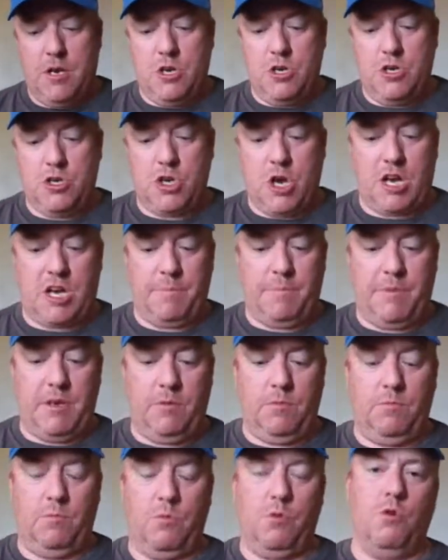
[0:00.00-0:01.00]
Shakopee
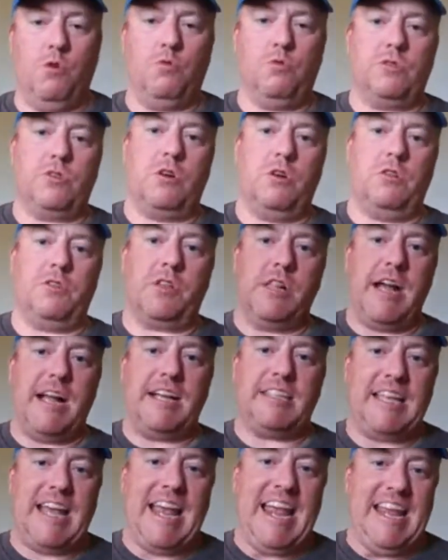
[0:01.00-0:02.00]
will host all of
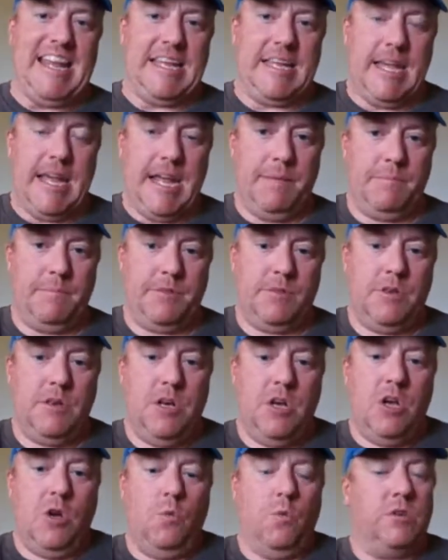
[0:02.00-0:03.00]
Class A games.
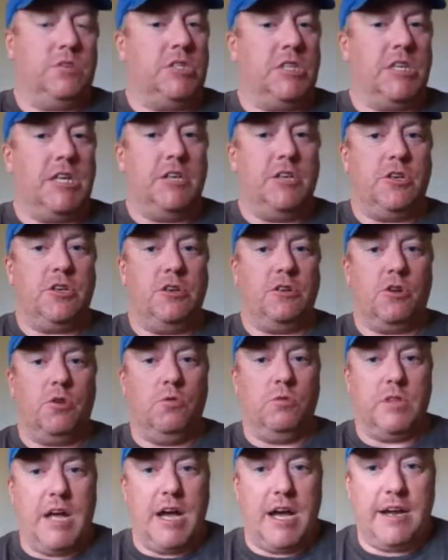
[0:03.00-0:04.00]
Once again, you can go
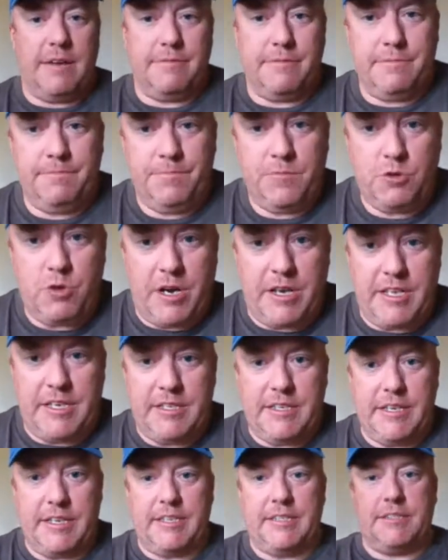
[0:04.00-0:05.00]
live, try to get
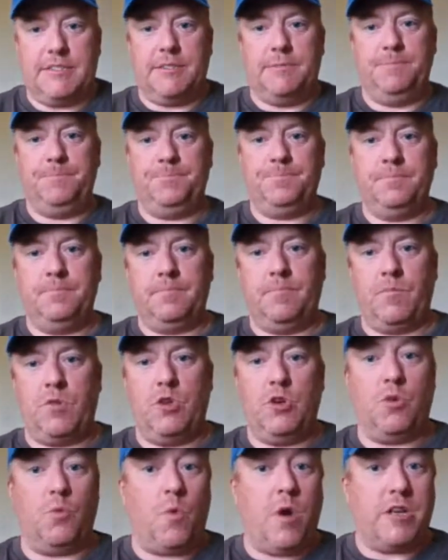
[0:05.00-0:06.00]
tickets.
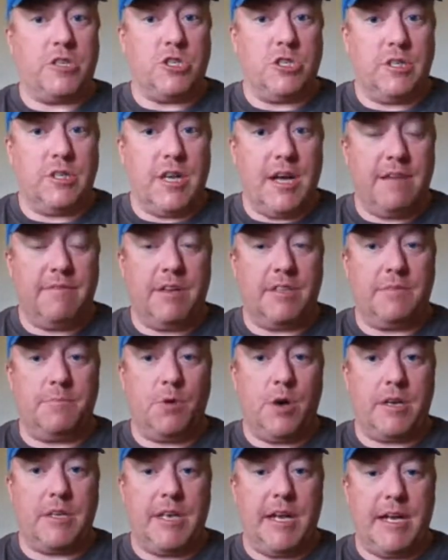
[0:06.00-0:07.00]
You can watch it live on the
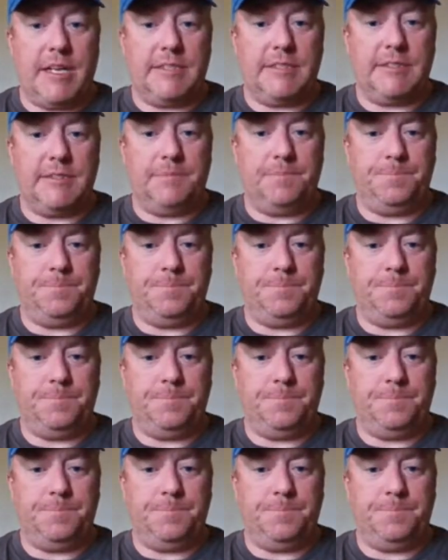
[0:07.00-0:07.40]
broadcast.